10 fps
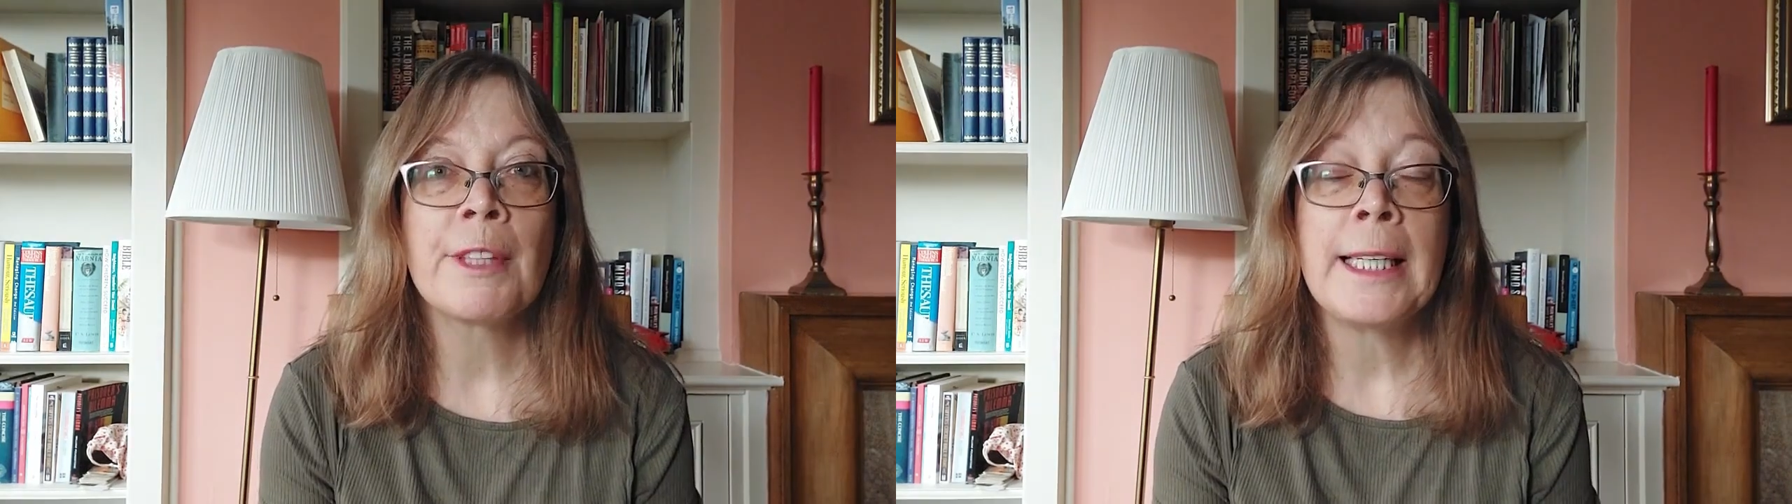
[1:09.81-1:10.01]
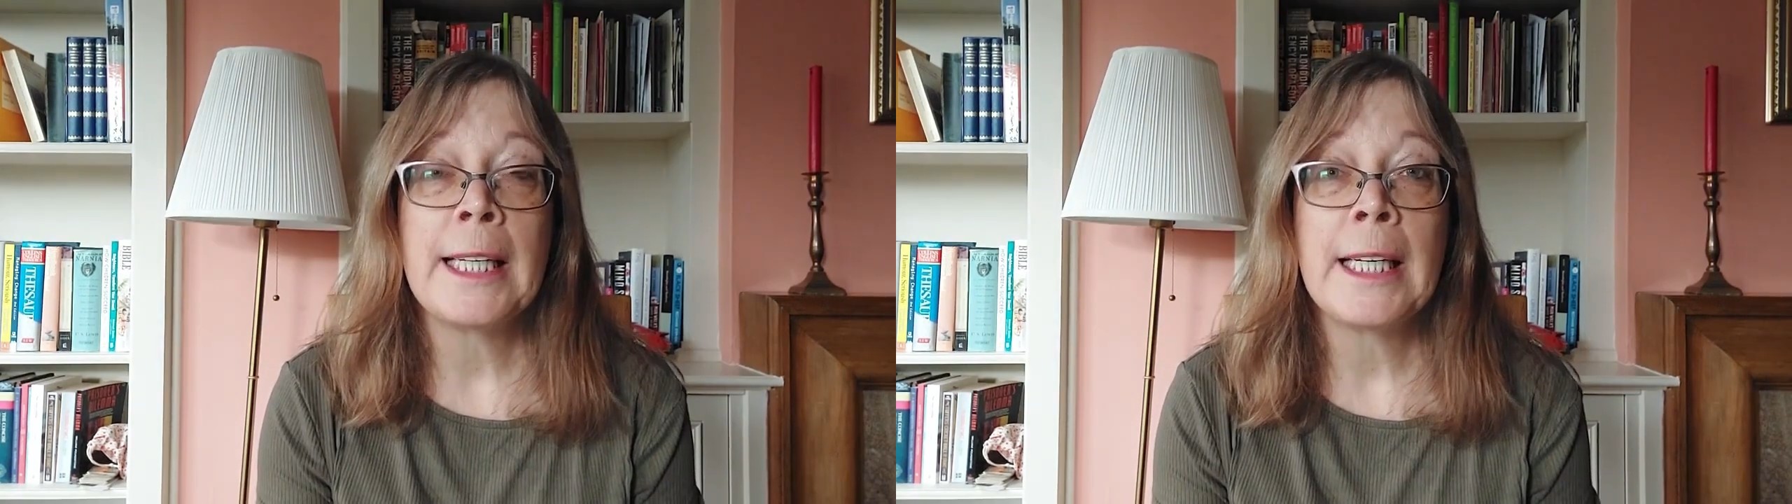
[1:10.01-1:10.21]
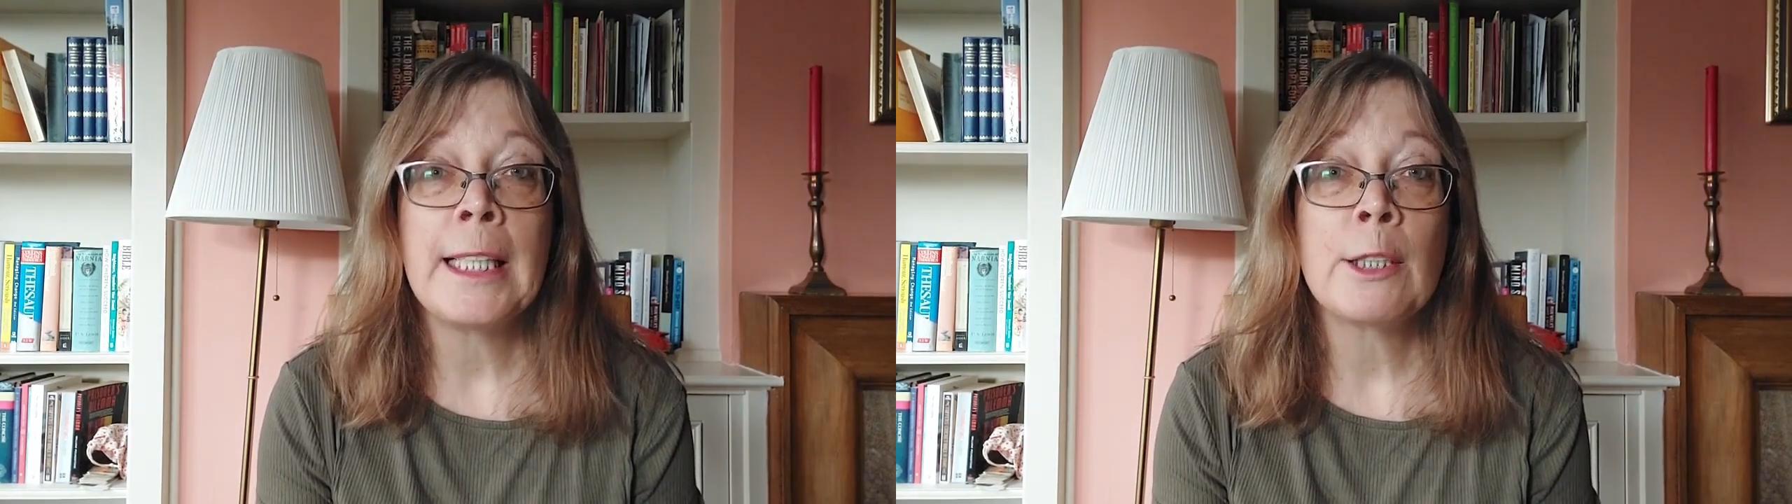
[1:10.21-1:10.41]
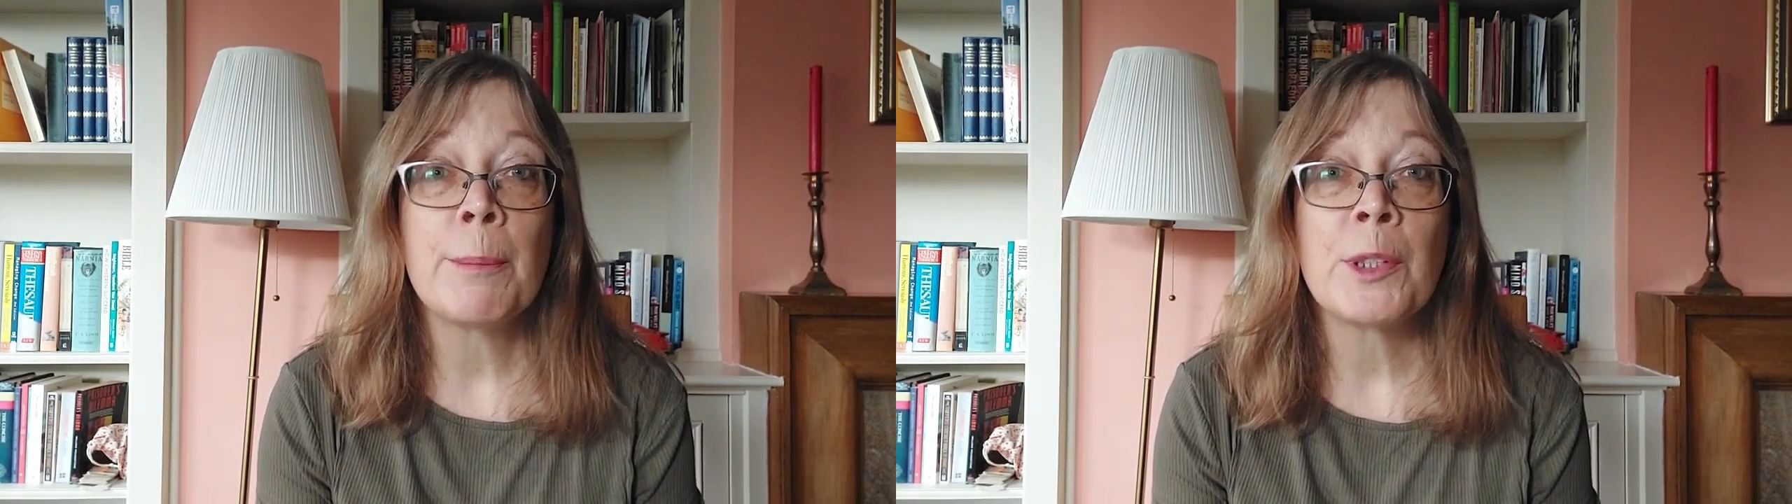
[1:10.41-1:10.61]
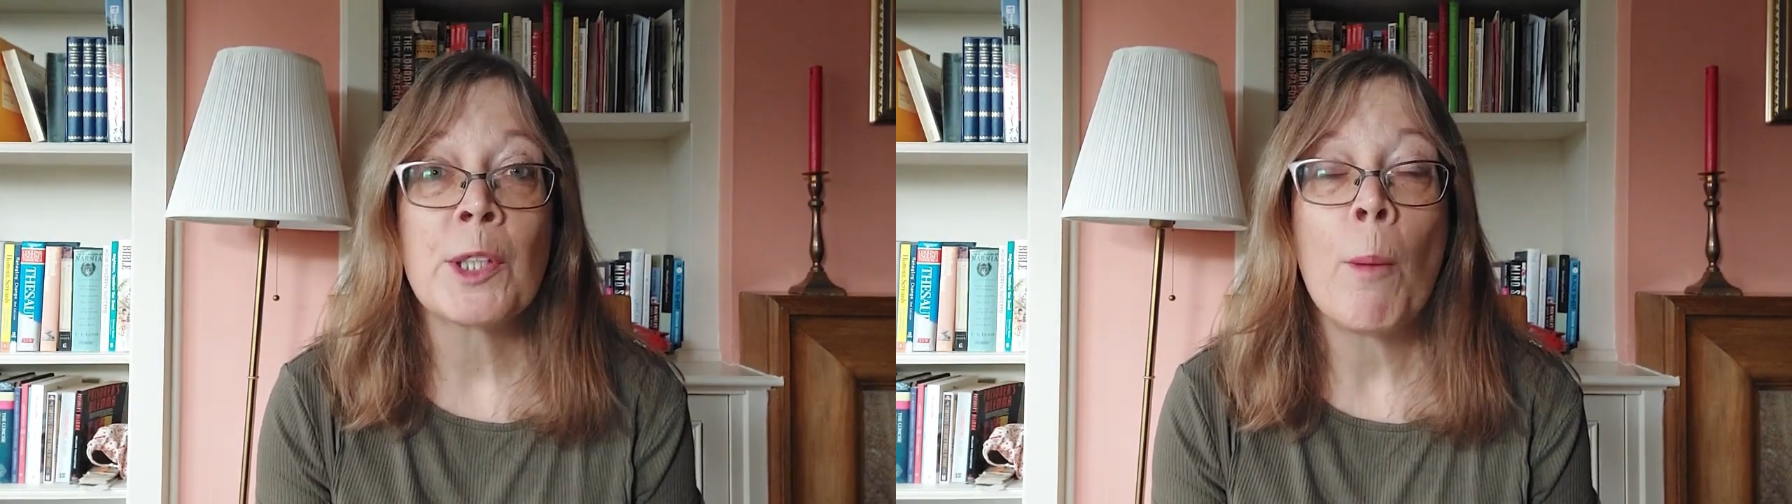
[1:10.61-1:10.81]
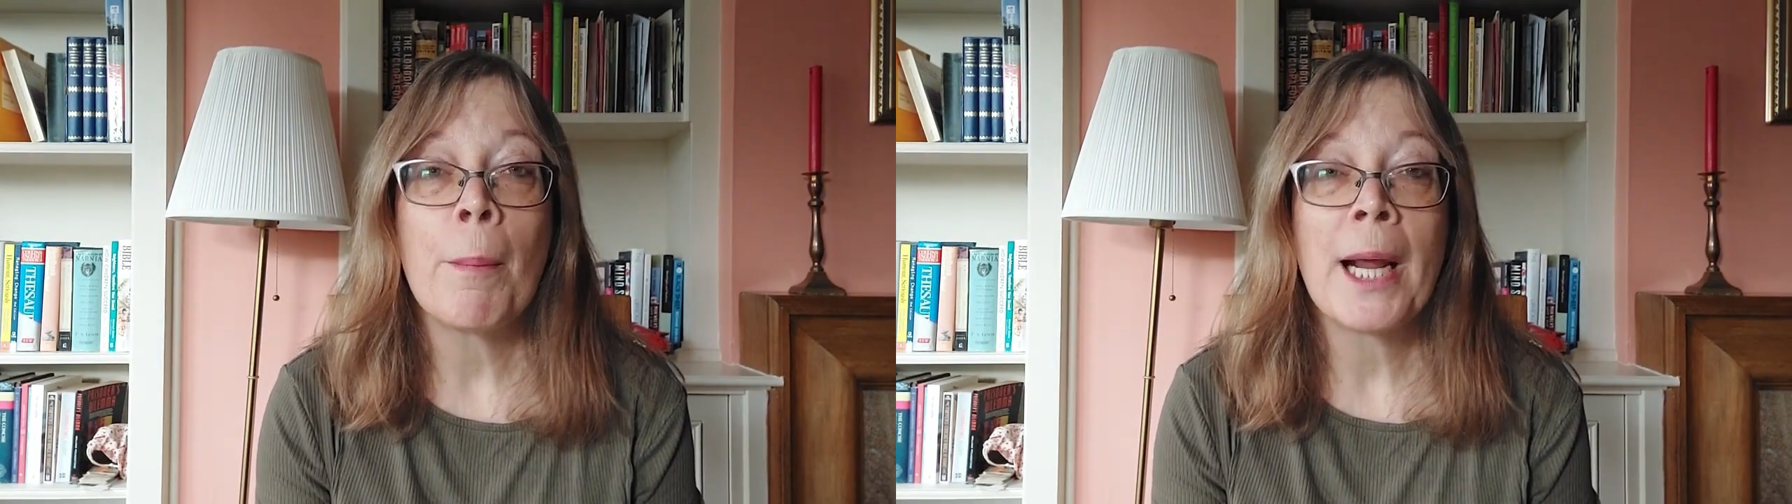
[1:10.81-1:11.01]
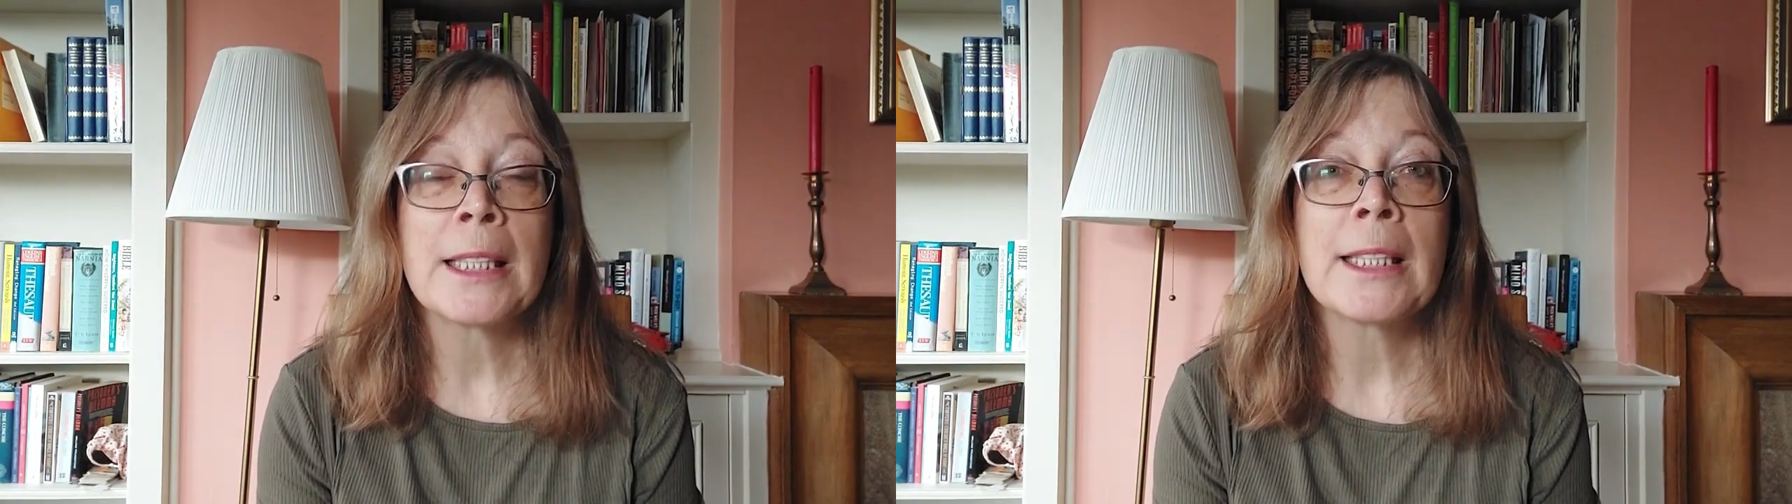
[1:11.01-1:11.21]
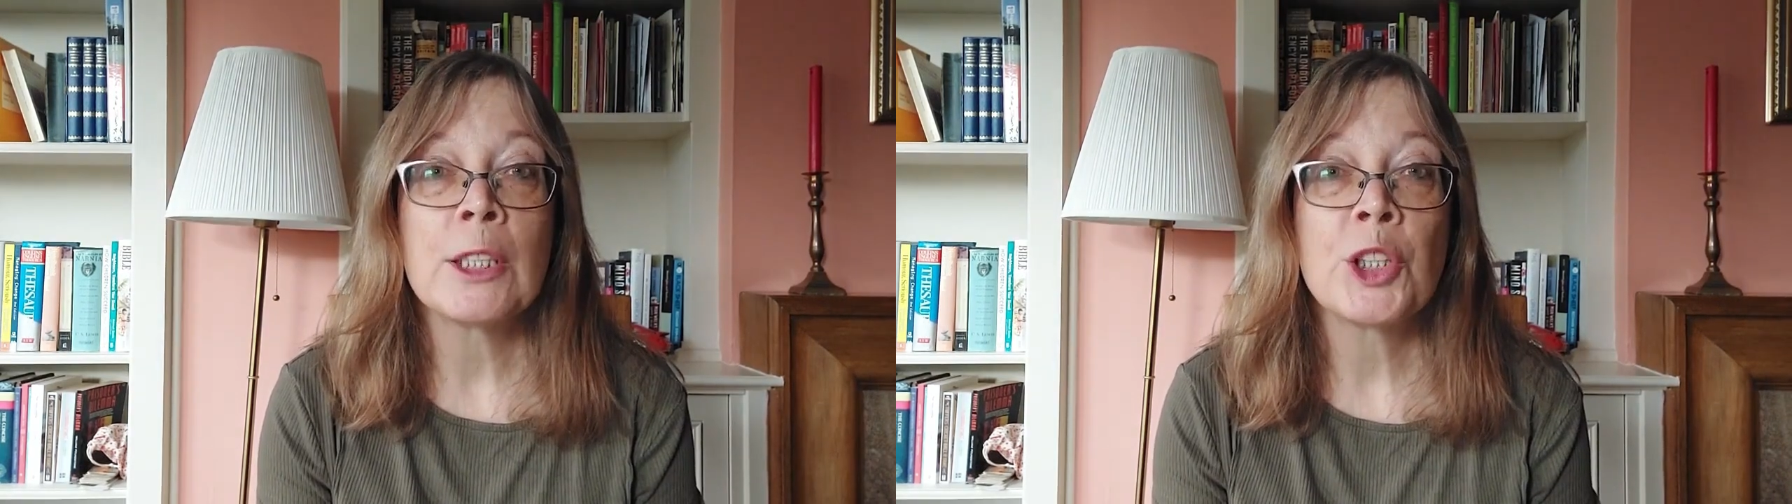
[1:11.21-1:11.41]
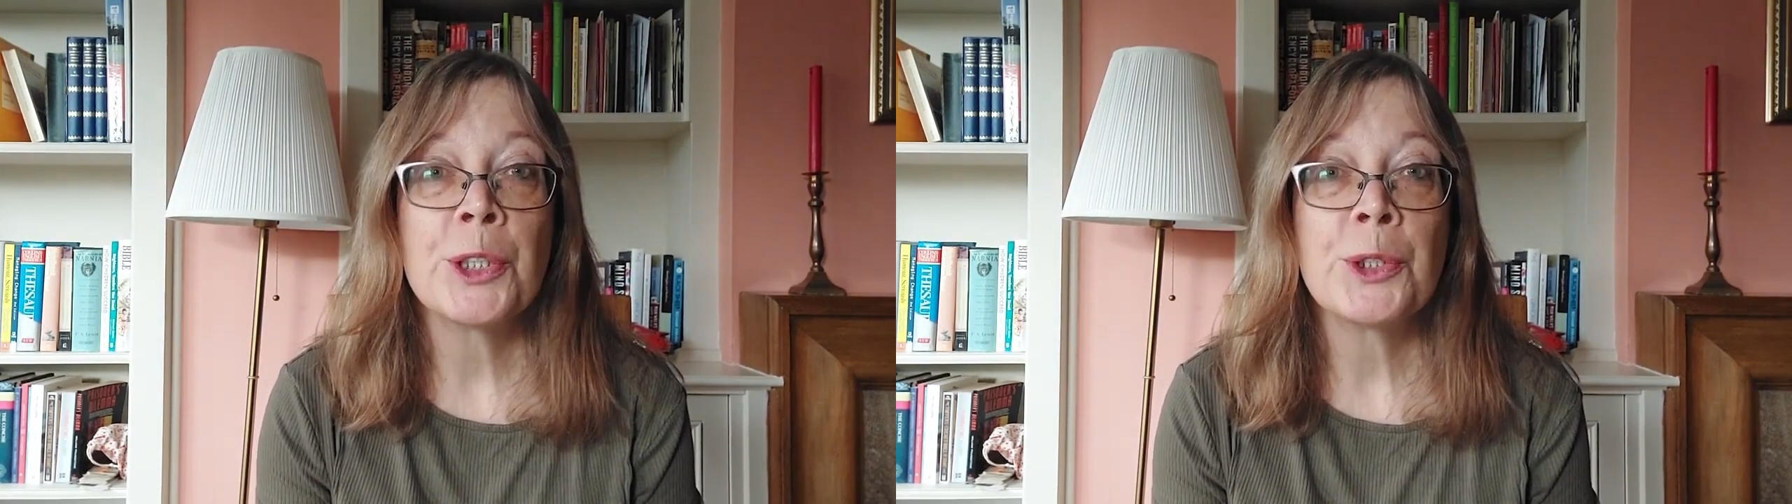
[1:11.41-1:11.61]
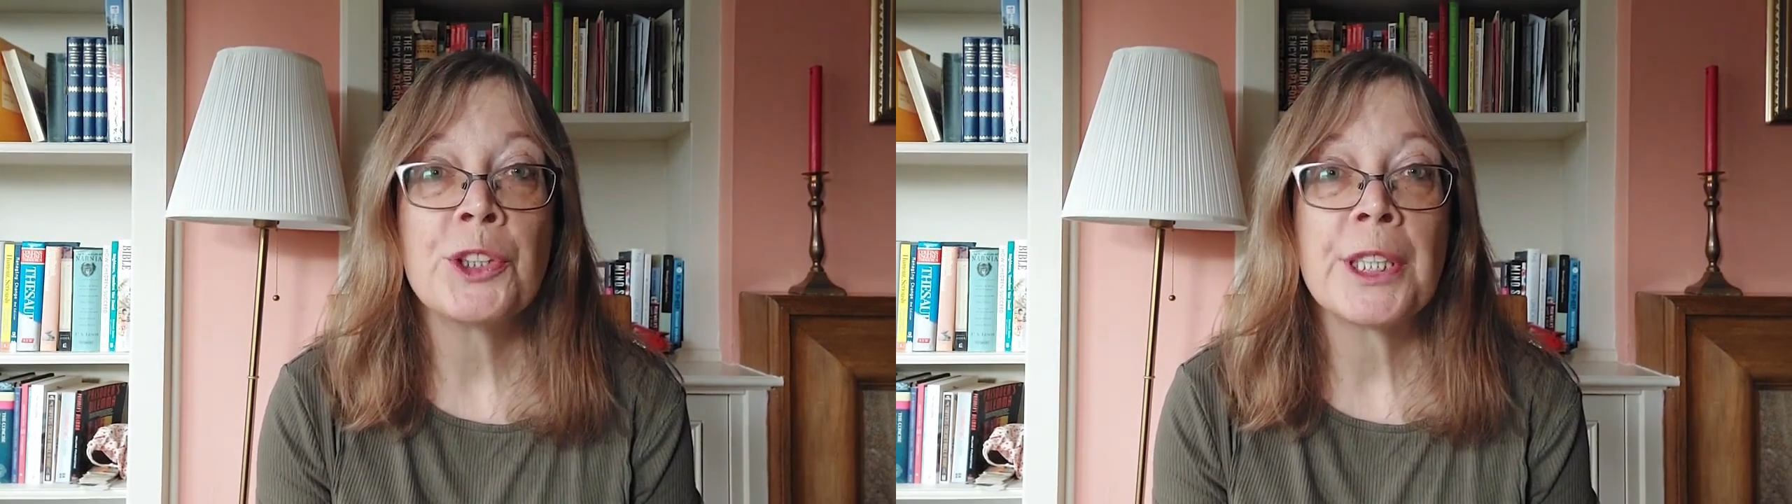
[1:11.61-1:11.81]
the Oedipus complex in
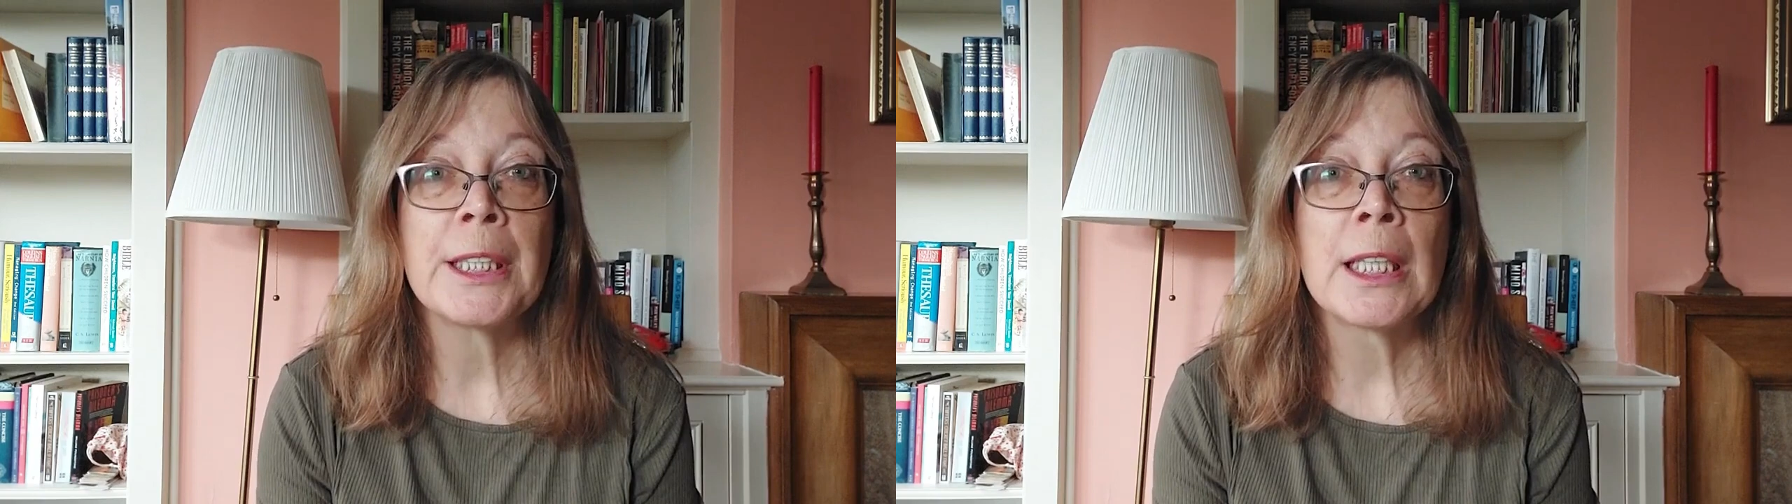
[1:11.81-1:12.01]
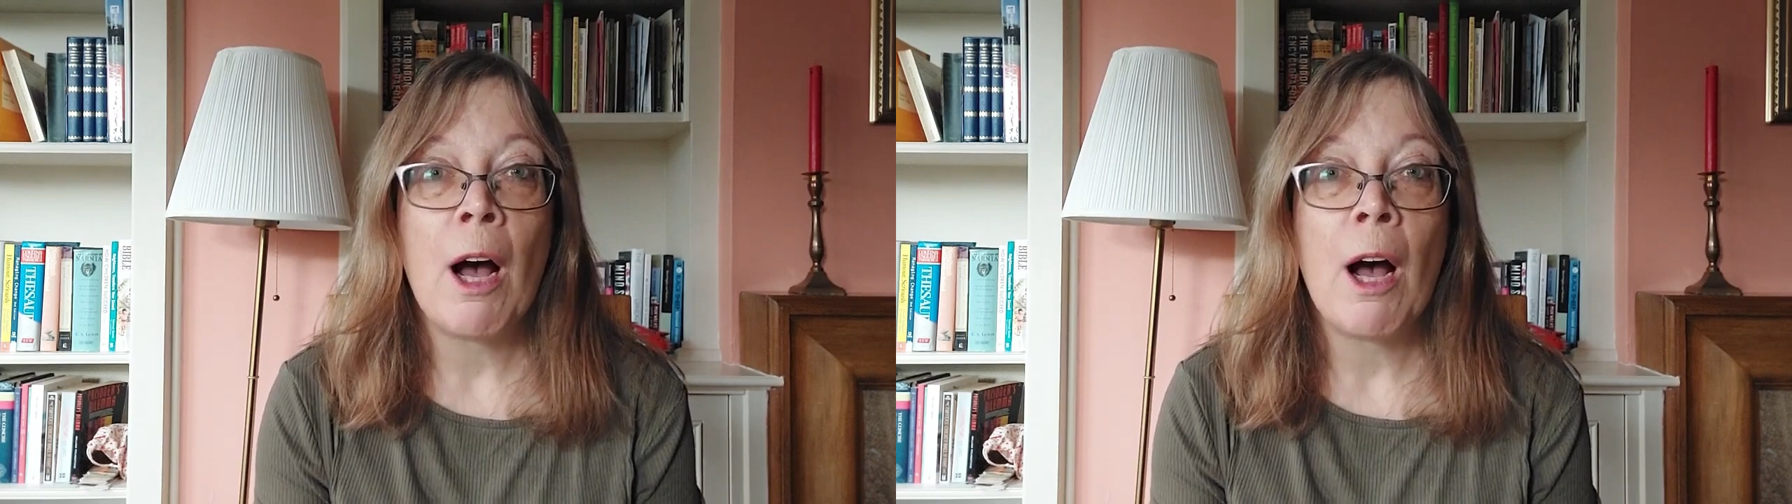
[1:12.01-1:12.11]
children